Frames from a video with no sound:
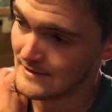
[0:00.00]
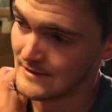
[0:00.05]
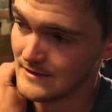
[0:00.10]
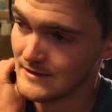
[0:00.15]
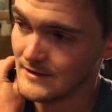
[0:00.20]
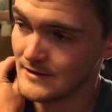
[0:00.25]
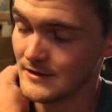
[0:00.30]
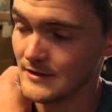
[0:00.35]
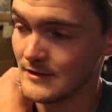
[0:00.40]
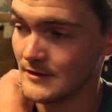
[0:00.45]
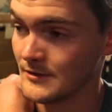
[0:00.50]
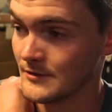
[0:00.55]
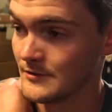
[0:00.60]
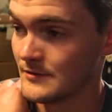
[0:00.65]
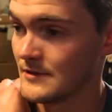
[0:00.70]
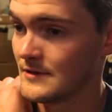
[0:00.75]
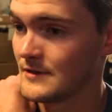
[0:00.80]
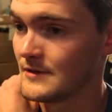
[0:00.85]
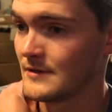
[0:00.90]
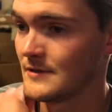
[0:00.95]
So
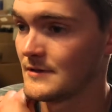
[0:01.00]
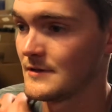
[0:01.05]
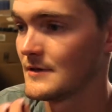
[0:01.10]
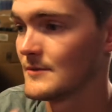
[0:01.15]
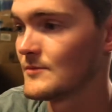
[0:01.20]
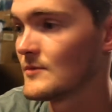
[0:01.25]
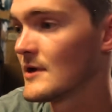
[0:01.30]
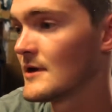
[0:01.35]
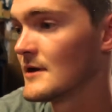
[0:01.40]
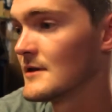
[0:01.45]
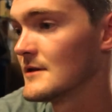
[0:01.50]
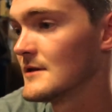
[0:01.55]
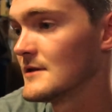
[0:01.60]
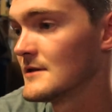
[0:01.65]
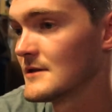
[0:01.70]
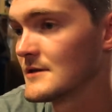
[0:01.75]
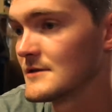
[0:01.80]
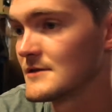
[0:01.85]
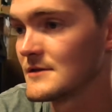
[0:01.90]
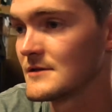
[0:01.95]

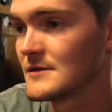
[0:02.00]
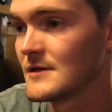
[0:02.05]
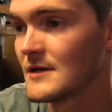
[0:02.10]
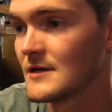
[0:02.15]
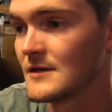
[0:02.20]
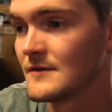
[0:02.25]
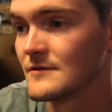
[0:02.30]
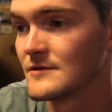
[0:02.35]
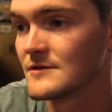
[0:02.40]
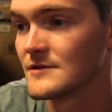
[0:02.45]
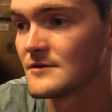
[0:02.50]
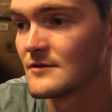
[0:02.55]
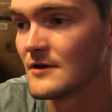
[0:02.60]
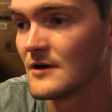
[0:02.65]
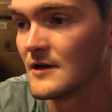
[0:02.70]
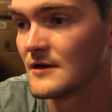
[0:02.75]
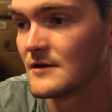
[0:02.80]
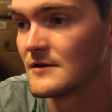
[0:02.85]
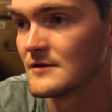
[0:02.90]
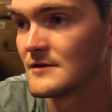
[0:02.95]
that's kind of a
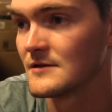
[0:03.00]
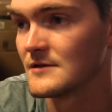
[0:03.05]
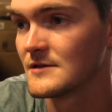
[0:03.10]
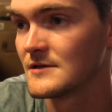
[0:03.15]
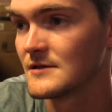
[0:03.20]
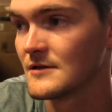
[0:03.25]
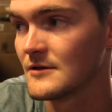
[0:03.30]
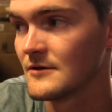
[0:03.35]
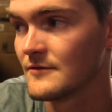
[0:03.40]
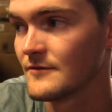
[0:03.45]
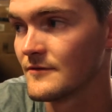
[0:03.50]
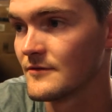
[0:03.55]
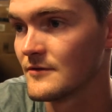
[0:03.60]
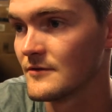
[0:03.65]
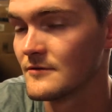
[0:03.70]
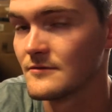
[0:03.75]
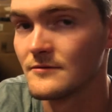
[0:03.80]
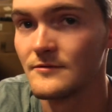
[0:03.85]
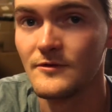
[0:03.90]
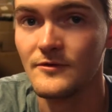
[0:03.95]
strike in itself
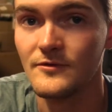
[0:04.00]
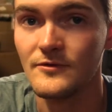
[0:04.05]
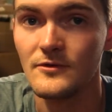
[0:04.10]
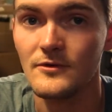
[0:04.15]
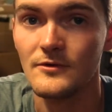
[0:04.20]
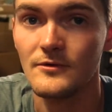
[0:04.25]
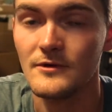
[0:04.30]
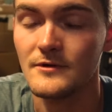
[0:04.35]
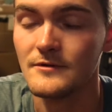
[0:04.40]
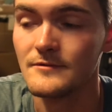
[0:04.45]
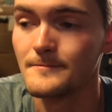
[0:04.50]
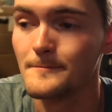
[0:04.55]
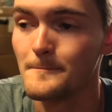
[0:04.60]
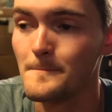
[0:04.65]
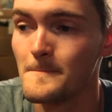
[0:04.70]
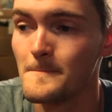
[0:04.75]
for the fluid.